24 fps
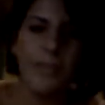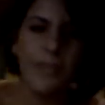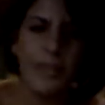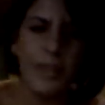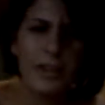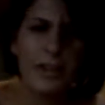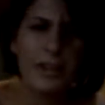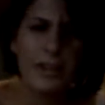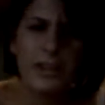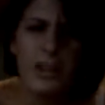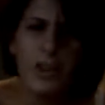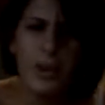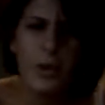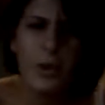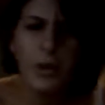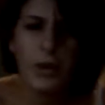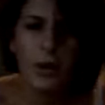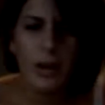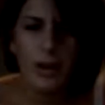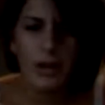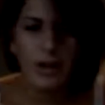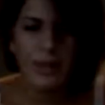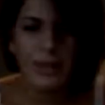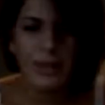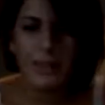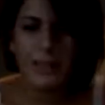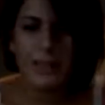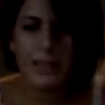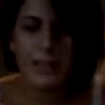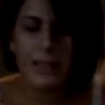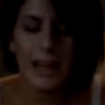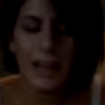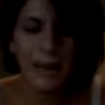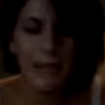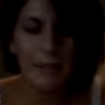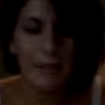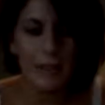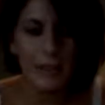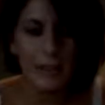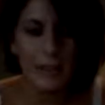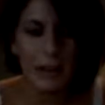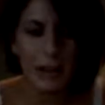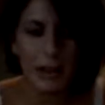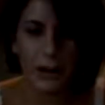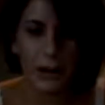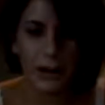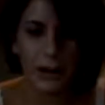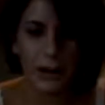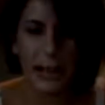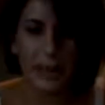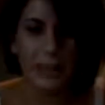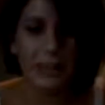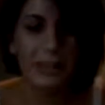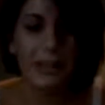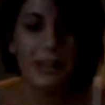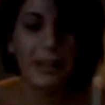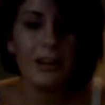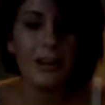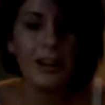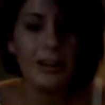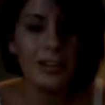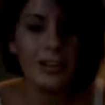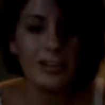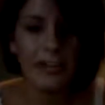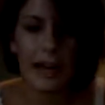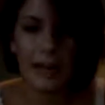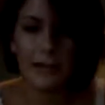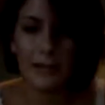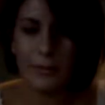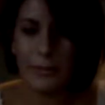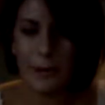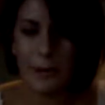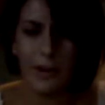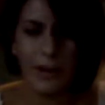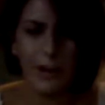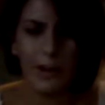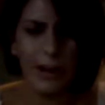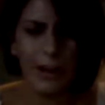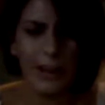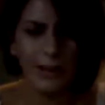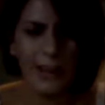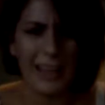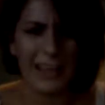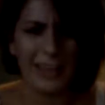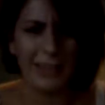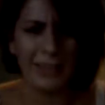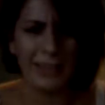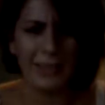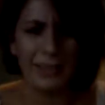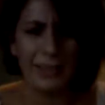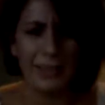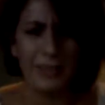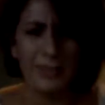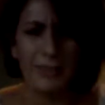this is not a fraternity. Theater has never been thought of as a